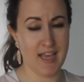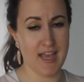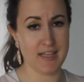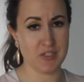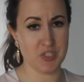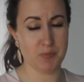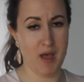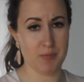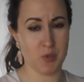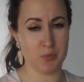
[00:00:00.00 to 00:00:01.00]
and it just
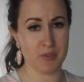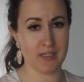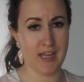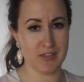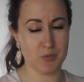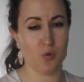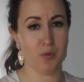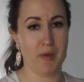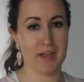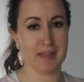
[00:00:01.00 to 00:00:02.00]
popped open and had to
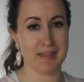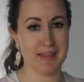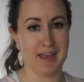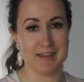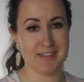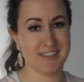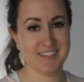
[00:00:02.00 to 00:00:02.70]
walk back like that.